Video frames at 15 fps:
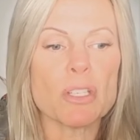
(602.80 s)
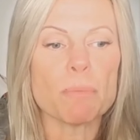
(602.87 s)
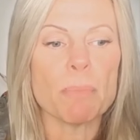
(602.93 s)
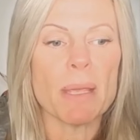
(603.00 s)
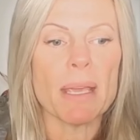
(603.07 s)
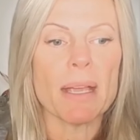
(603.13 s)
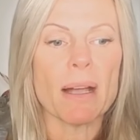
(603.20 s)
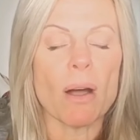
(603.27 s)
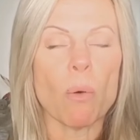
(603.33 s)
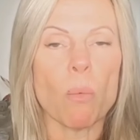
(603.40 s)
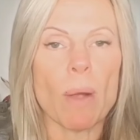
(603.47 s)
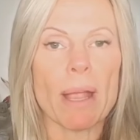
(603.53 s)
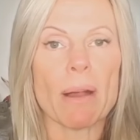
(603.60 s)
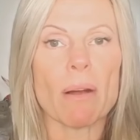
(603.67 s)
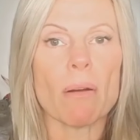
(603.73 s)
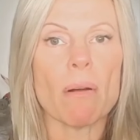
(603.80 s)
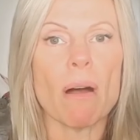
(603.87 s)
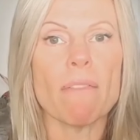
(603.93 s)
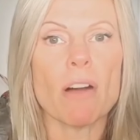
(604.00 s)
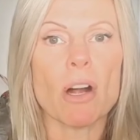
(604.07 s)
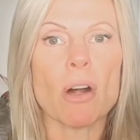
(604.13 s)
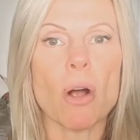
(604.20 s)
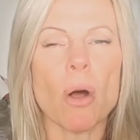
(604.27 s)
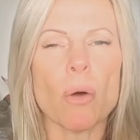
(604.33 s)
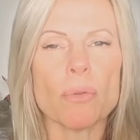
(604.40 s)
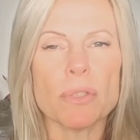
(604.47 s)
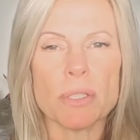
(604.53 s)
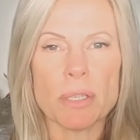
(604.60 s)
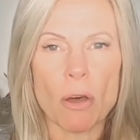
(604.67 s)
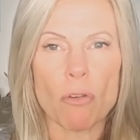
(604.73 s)
being aware of our own
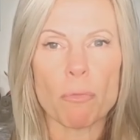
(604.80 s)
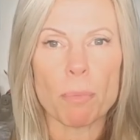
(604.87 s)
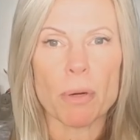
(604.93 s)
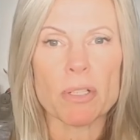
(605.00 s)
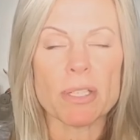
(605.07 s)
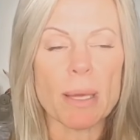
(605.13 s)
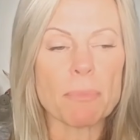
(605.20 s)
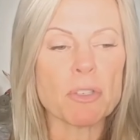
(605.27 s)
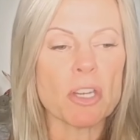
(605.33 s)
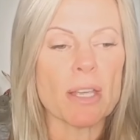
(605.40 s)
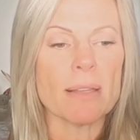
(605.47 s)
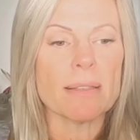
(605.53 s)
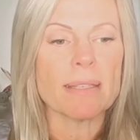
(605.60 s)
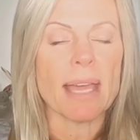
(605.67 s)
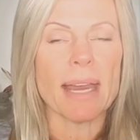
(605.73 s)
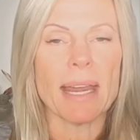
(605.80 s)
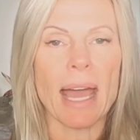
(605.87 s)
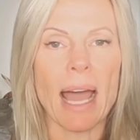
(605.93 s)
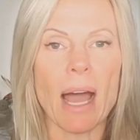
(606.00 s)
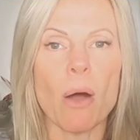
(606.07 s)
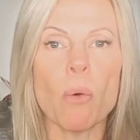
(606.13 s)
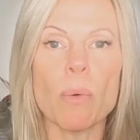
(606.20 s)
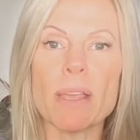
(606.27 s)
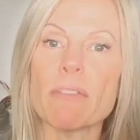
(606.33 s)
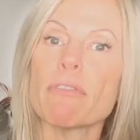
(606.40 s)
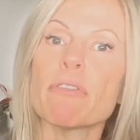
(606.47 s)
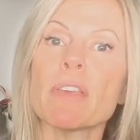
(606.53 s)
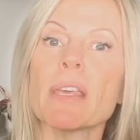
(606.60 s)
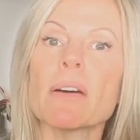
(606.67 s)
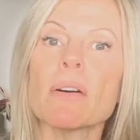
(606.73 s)
self-perceptions and how we
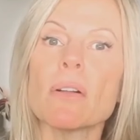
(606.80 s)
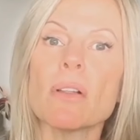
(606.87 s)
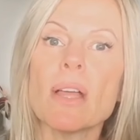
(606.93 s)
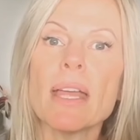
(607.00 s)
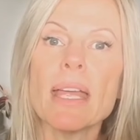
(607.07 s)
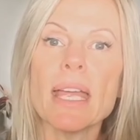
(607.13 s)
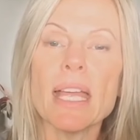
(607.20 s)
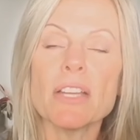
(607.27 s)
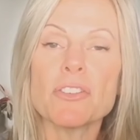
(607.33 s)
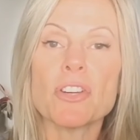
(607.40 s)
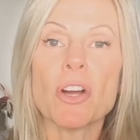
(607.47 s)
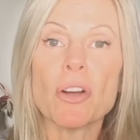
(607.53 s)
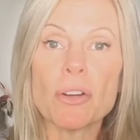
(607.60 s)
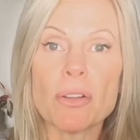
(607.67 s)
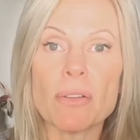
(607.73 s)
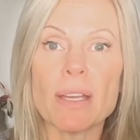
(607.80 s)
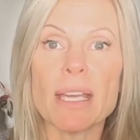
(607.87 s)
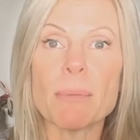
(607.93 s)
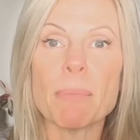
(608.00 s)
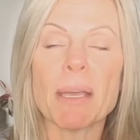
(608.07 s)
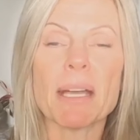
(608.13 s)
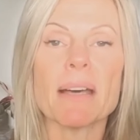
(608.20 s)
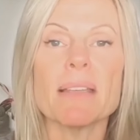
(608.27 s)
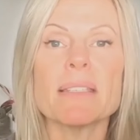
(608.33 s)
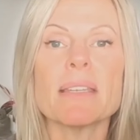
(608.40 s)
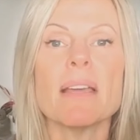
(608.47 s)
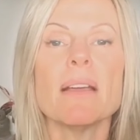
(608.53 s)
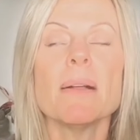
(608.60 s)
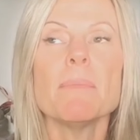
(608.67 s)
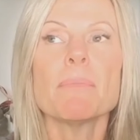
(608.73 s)
feel internally, because
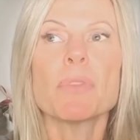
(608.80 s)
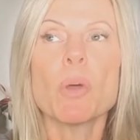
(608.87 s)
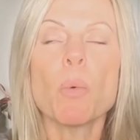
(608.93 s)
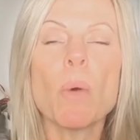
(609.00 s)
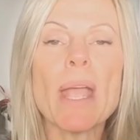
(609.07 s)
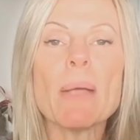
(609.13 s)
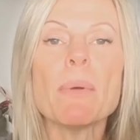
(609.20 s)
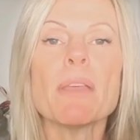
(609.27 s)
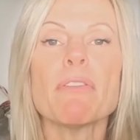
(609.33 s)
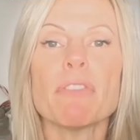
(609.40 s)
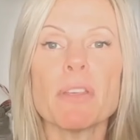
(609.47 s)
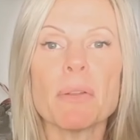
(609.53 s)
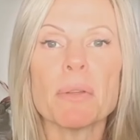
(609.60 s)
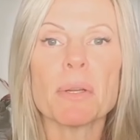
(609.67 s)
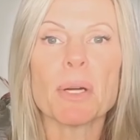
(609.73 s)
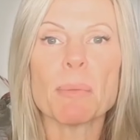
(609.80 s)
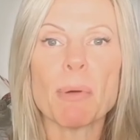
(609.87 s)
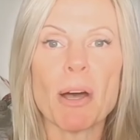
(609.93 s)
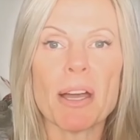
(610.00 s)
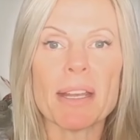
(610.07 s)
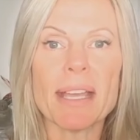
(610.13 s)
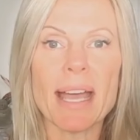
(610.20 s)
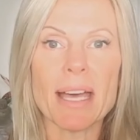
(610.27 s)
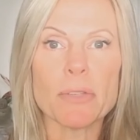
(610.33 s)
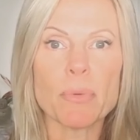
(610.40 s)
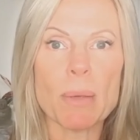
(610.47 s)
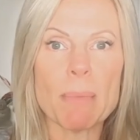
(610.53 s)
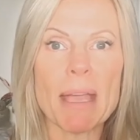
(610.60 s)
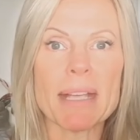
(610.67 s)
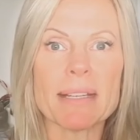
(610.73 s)
the way we feel in our body as
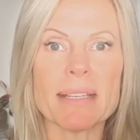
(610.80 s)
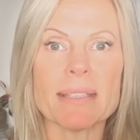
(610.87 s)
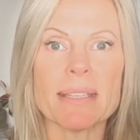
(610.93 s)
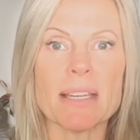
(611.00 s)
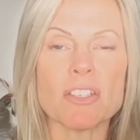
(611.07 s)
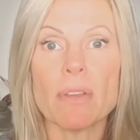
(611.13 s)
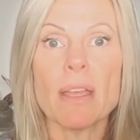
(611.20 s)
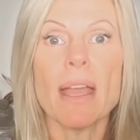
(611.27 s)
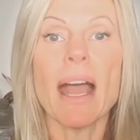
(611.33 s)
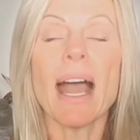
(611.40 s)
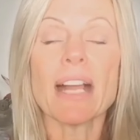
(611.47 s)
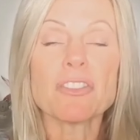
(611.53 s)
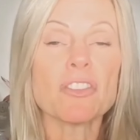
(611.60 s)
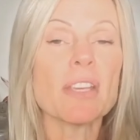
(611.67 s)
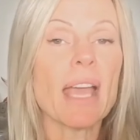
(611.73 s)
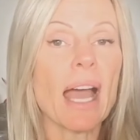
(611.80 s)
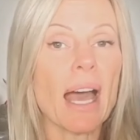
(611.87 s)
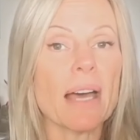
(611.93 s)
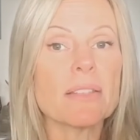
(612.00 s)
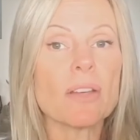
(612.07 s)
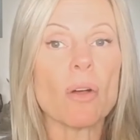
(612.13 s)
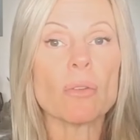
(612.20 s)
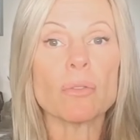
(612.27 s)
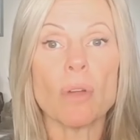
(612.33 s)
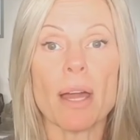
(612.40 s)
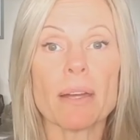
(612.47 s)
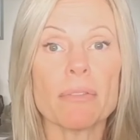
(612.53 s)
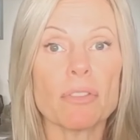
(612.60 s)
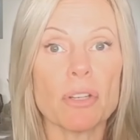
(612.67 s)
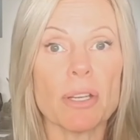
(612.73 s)
we make a decision actually has a lot
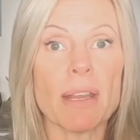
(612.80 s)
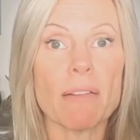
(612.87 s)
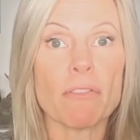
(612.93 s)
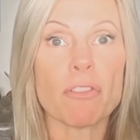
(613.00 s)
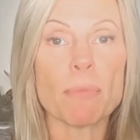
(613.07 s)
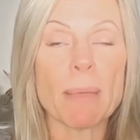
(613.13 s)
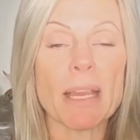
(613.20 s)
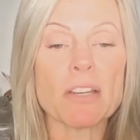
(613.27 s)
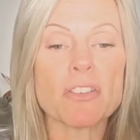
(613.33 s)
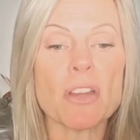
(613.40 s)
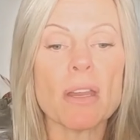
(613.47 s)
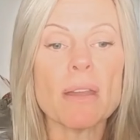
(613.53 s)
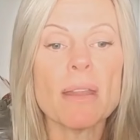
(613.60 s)
of good information,